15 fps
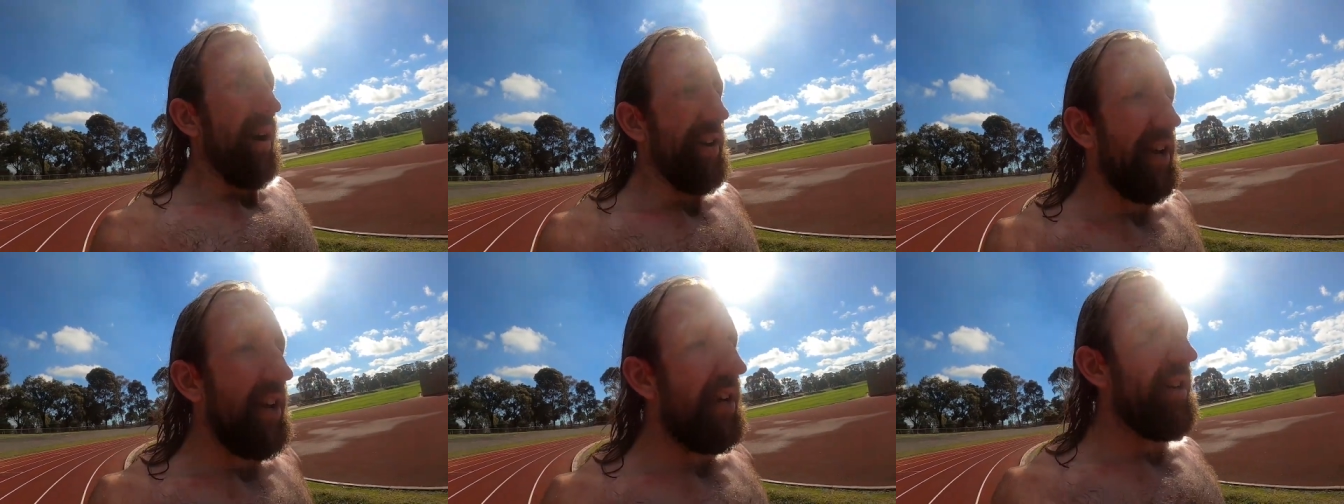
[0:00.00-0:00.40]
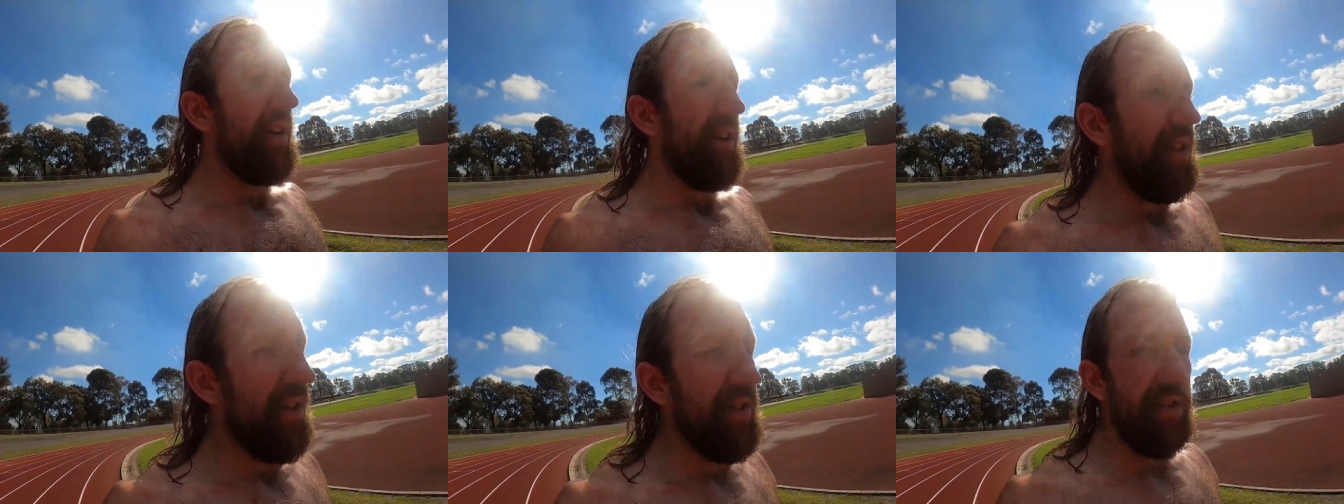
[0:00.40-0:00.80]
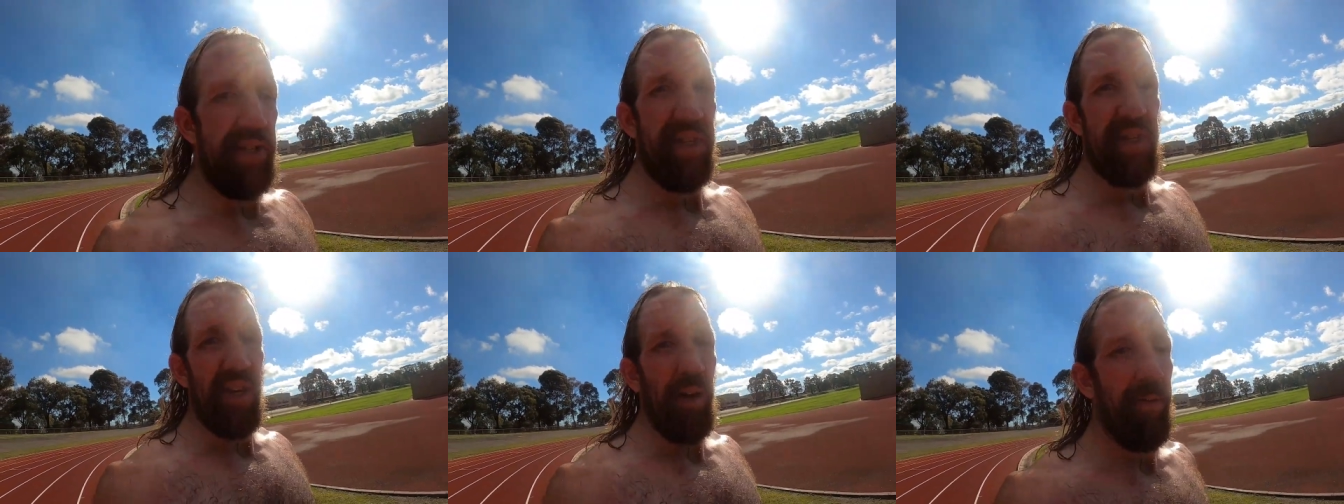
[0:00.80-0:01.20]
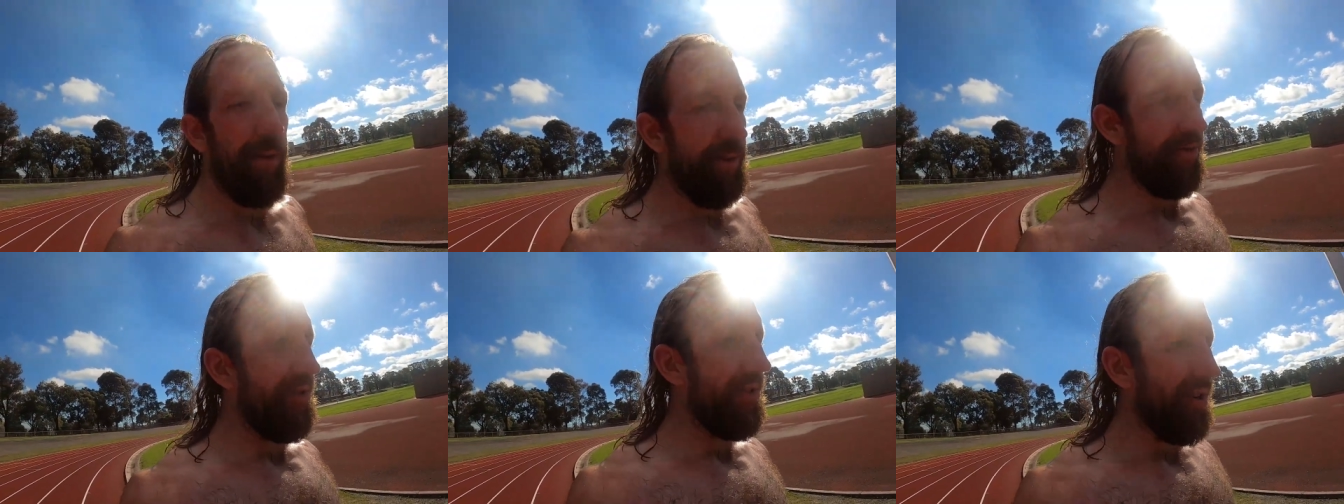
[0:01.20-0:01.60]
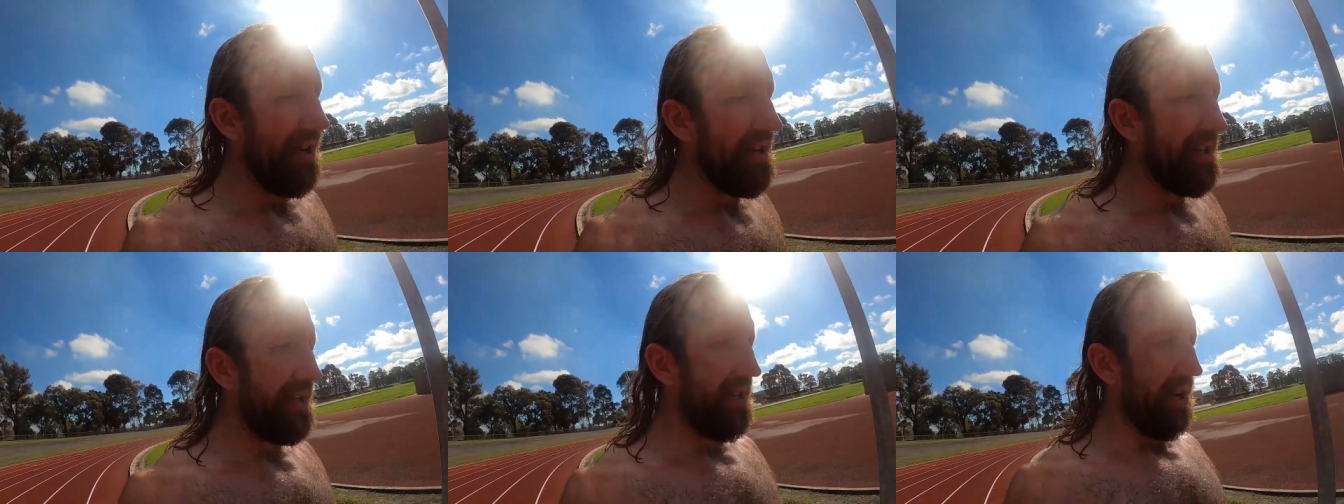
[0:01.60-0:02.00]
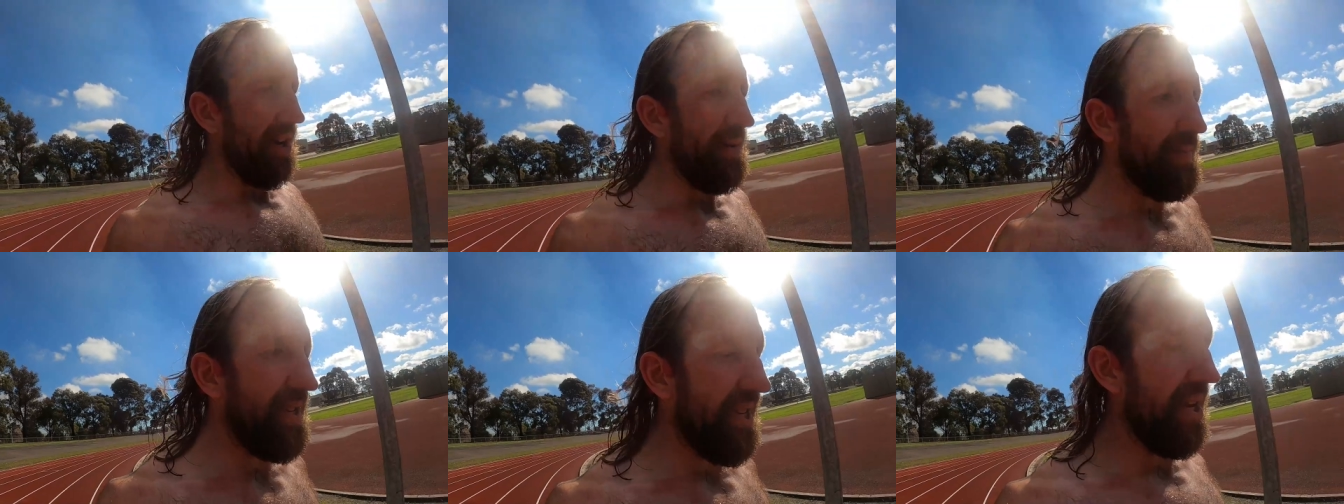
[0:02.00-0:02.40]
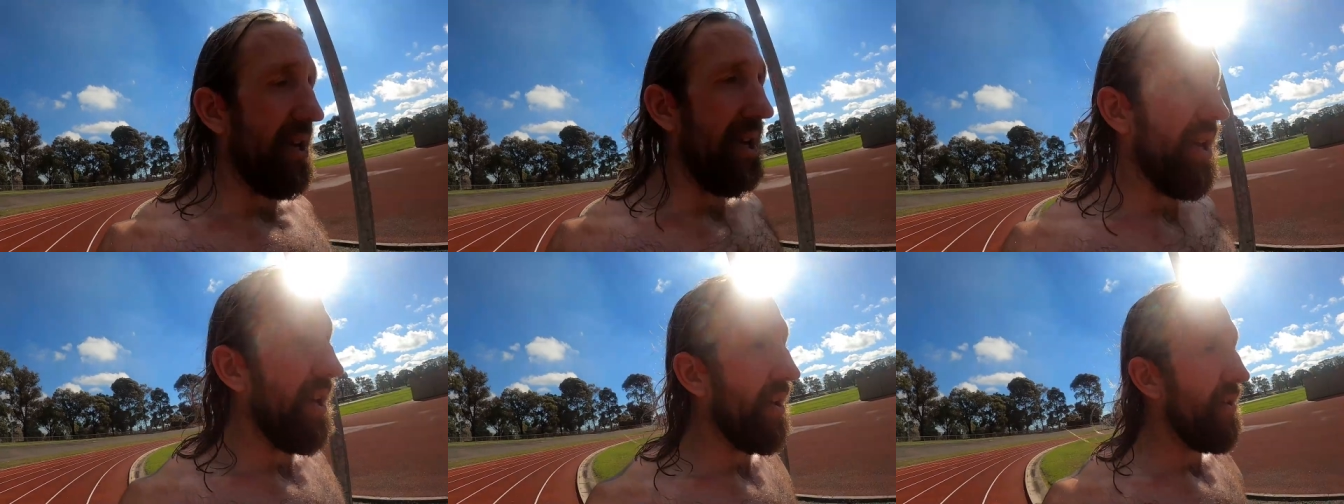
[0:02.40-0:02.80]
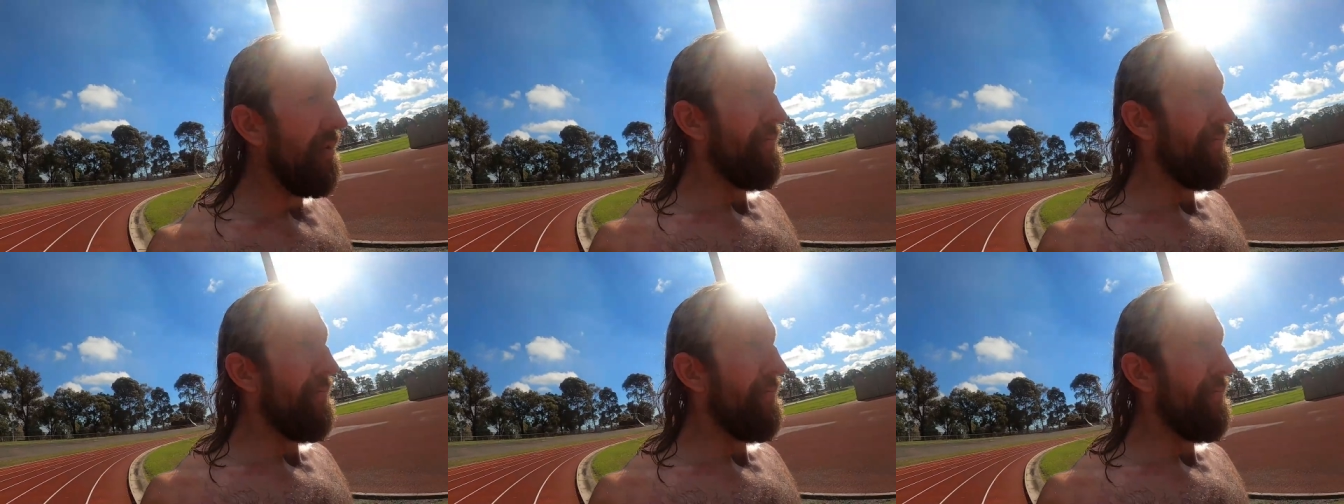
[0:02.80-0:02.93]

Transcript: I need to learn to suffer through these times and